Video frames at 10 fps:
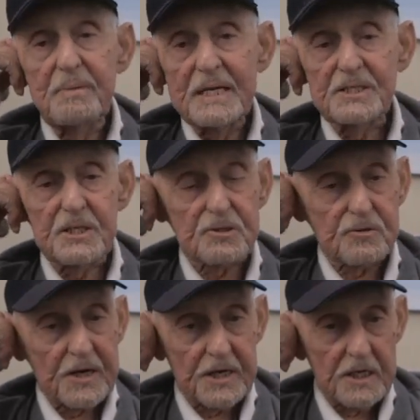basic
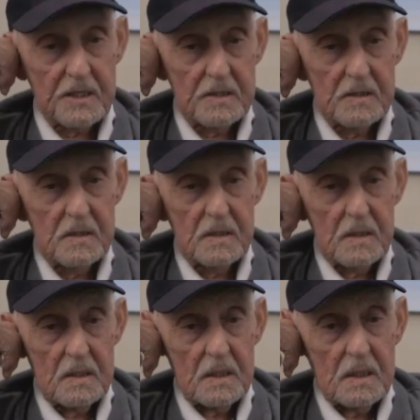training.
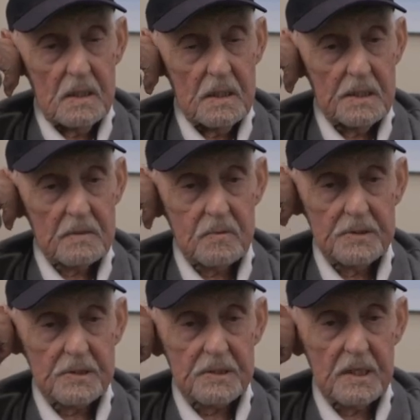It
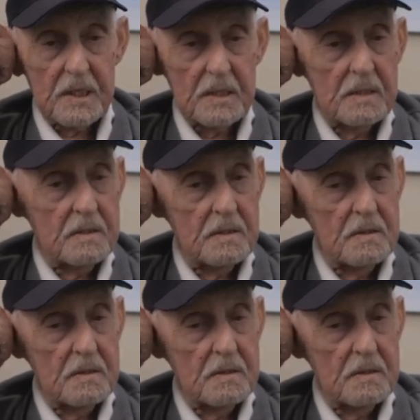was. Uh,